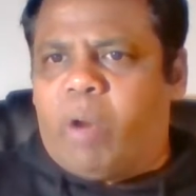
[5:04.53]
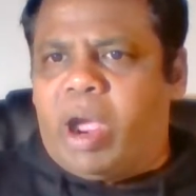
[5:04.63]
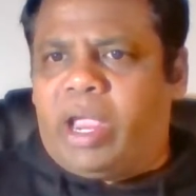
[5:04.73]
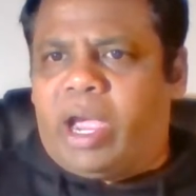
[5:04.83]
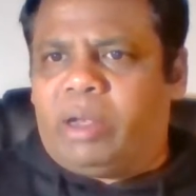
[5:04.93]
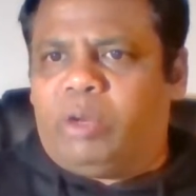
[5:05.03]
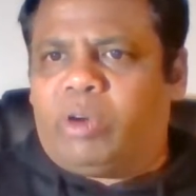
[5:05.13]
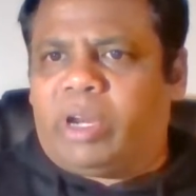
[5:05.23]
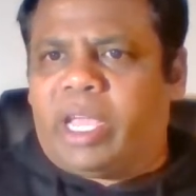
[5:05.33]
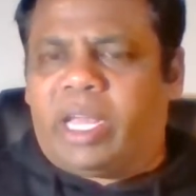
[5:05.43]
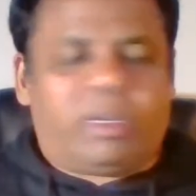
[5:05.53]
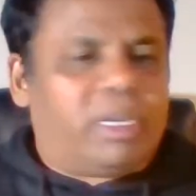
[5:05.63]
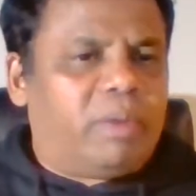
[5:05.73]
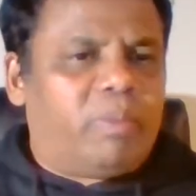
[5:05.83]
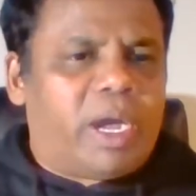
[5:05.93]
why I don't get
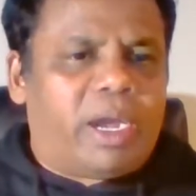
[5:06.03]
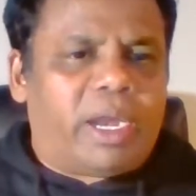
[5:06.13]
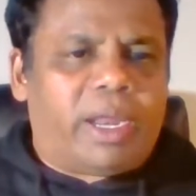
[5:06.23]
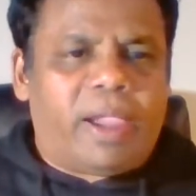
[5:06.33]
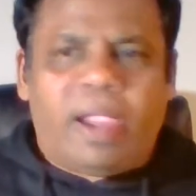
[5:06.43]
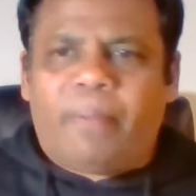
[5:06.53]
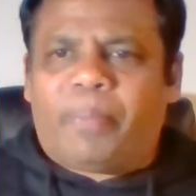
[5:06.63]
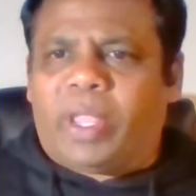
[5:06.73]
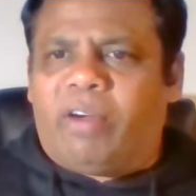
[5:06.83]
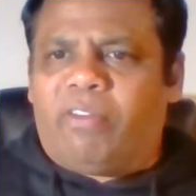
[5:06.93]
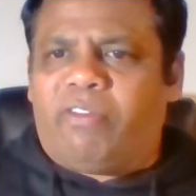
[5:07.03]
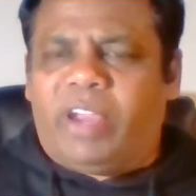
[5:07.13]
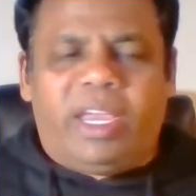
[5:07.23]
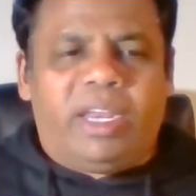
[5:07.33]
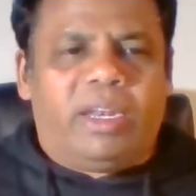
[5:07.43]
my
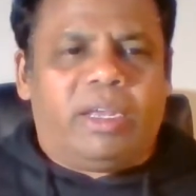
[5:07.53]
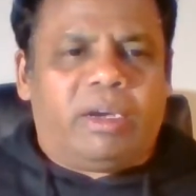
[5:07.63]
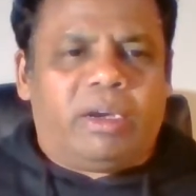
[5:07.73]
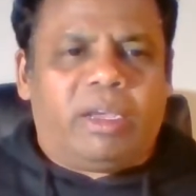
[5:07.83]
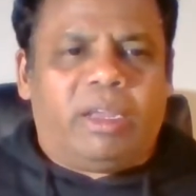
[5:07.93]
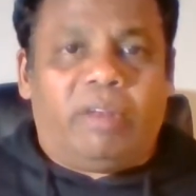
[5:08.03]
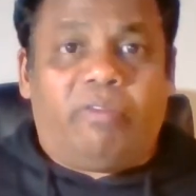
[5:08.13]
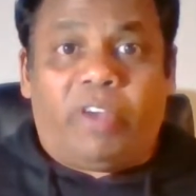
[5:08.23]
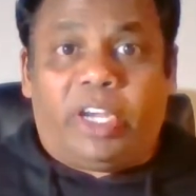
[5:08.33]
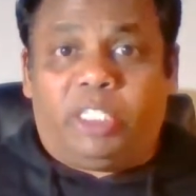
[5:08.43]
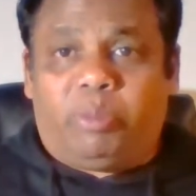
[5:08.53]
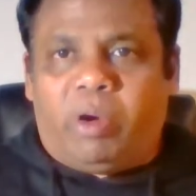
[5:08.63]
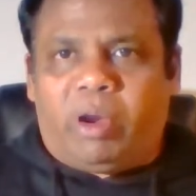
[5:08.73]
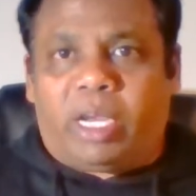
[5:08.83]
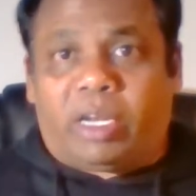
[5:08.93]
feed in
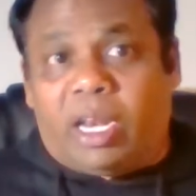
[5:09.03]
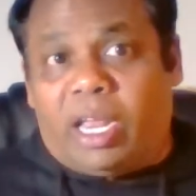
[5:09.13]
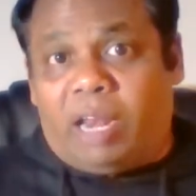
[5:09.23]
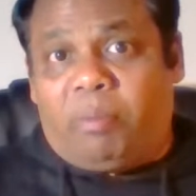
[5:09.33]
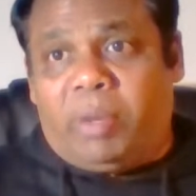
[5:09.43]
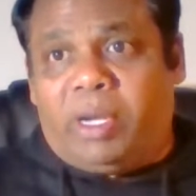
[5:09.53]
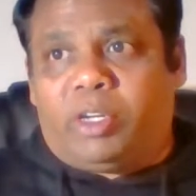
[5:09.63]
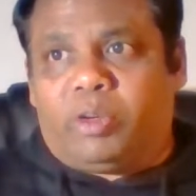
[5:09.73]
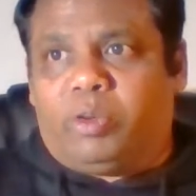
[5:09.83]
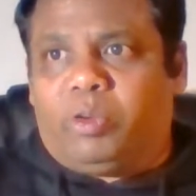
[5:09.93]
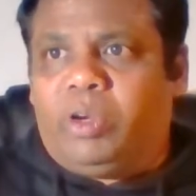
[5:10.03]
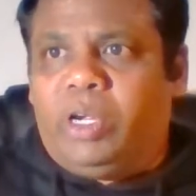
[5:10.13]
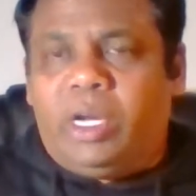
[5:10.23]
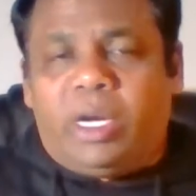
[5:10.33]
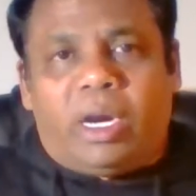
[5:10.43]
Facebook. It'll help me to,
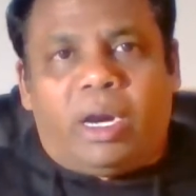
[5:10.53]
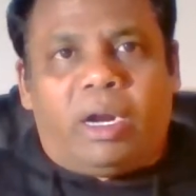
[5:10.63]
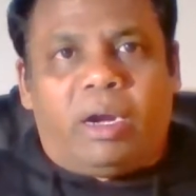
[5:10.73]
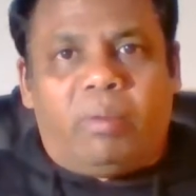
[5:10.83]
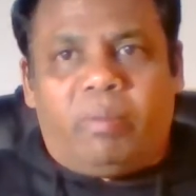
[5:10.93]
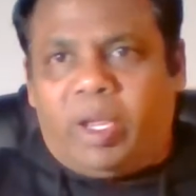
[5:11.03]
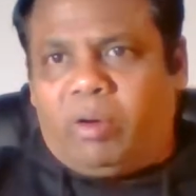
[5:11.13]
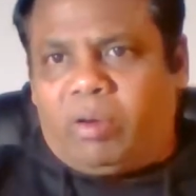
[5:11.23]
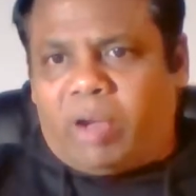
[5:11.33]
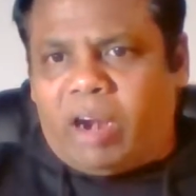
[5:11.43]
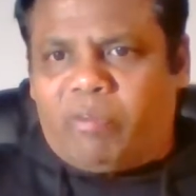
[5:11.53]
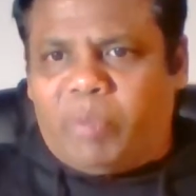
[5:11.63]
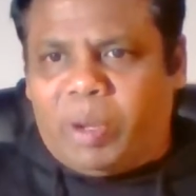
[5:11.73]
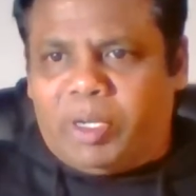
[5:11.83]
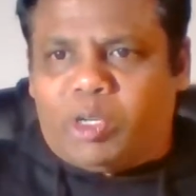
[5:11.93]
kind of
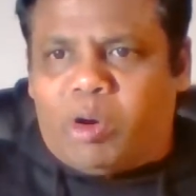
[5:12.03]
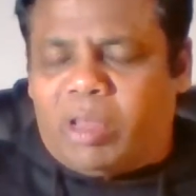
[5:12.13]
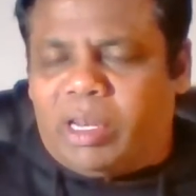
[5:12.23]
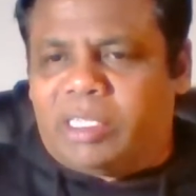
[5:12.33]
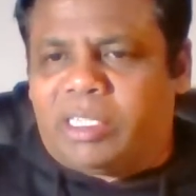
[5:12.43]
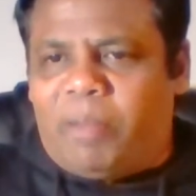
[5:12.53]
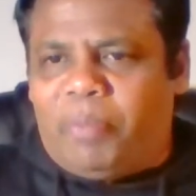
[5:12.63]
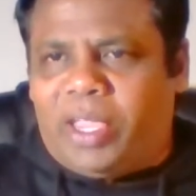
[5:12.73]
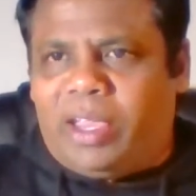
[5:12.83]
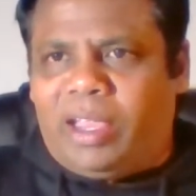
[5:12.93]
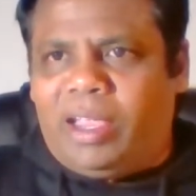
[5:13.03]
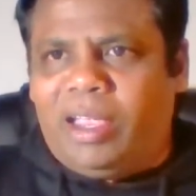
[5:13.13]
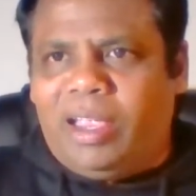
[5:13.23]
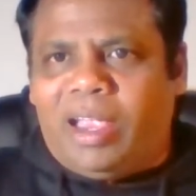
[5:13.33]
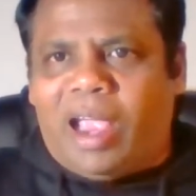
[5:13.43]
maybe toggle at something
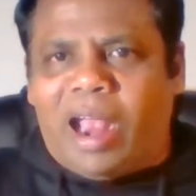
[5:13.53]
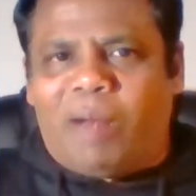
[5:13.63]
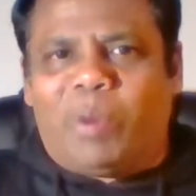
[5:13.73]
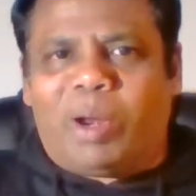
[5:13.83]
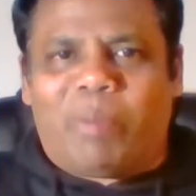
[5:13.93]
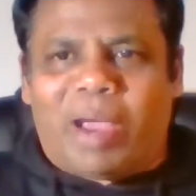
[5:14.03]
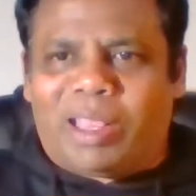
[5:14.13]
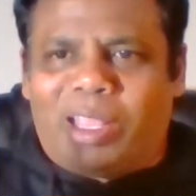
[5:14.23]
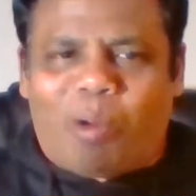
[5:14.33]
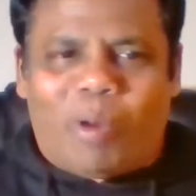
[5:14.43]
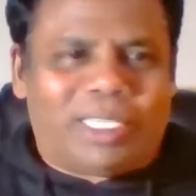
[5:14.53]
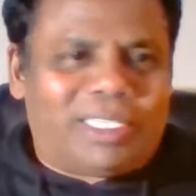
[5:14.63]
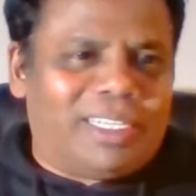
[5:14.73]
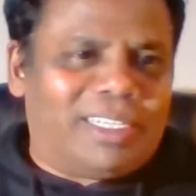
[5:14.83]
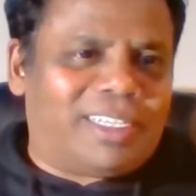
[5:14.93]
and bring back the
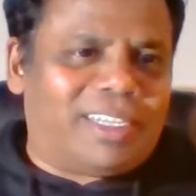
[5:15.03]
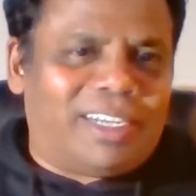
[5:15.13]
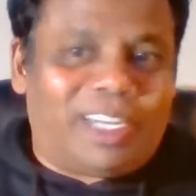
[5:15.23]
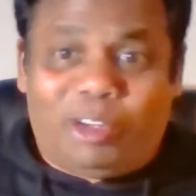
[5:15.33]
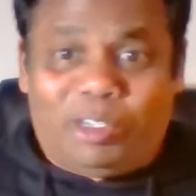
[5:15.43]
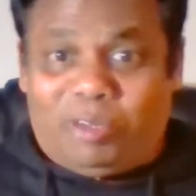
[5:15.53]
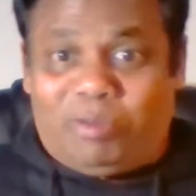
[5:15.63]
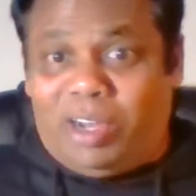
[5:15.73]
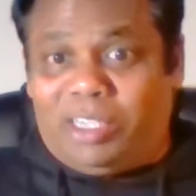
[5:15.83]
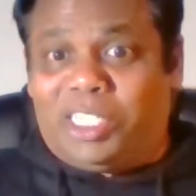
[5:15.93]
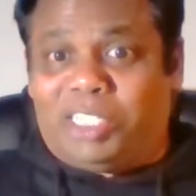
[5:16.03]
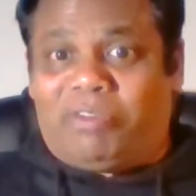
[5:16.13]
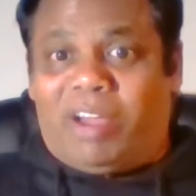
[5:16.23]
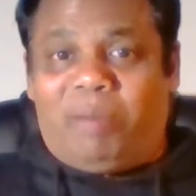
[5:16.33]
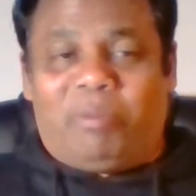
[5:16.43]
questions. It used to work just
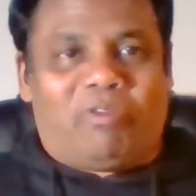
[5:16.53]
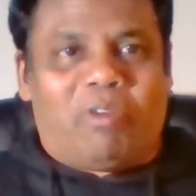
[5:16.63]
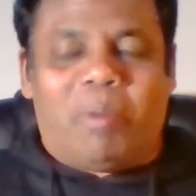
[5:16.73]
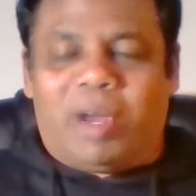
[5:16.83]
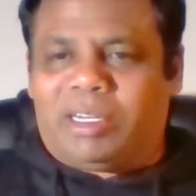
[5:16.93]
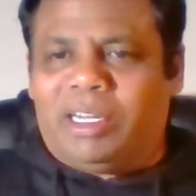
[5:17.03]
fine before, but